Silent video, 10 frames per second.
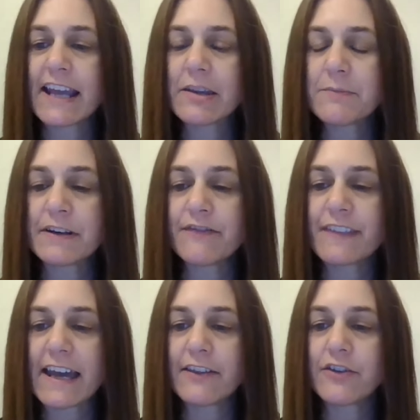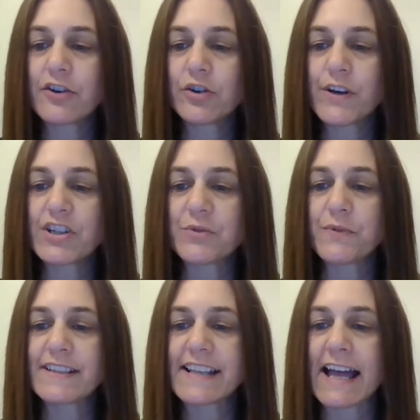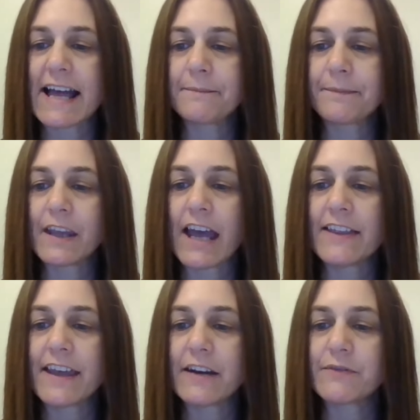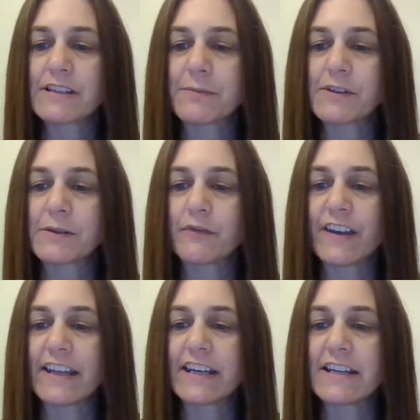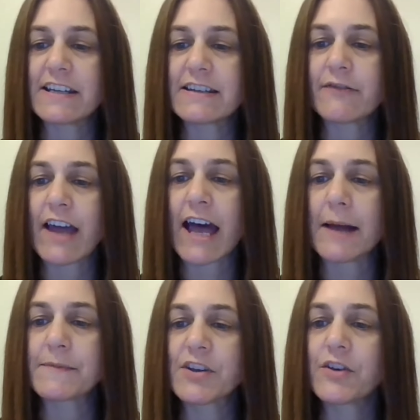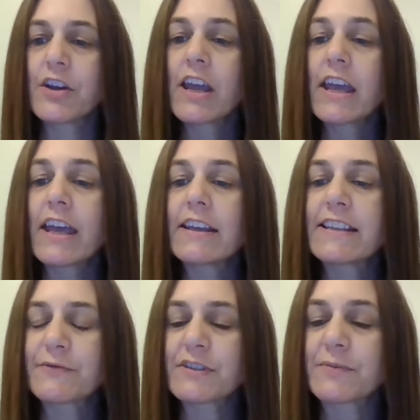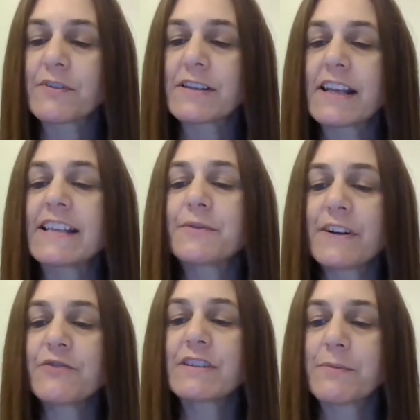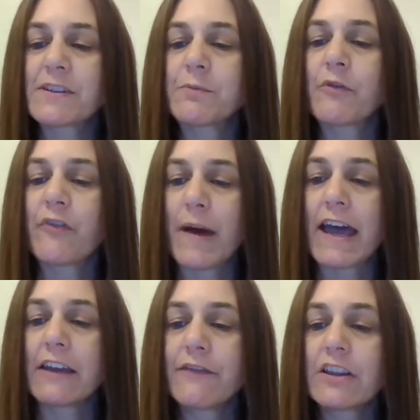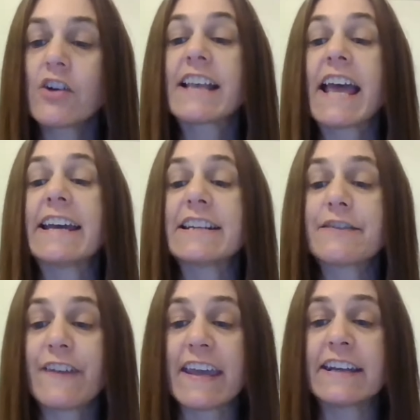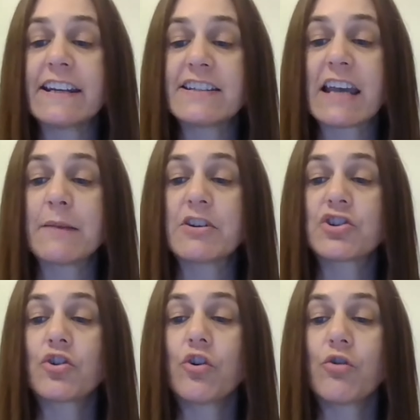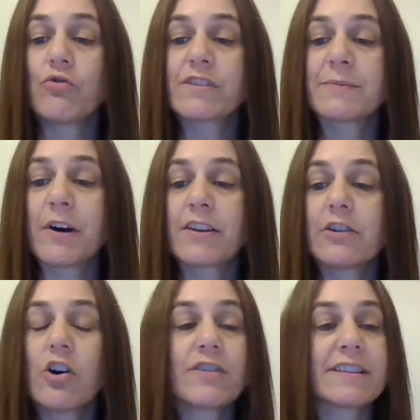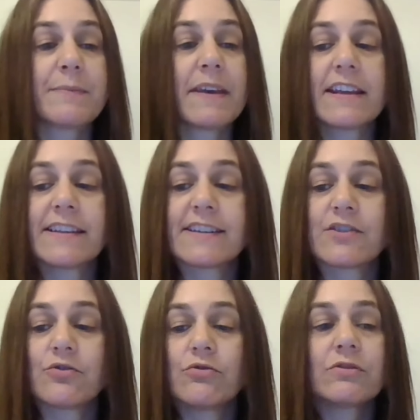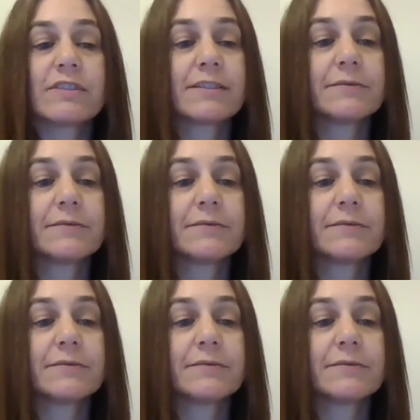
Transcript: other bit of that third question was, are they responsible for any, is the renter responsible for paying for the locks and for any damage caused by the locks being installed?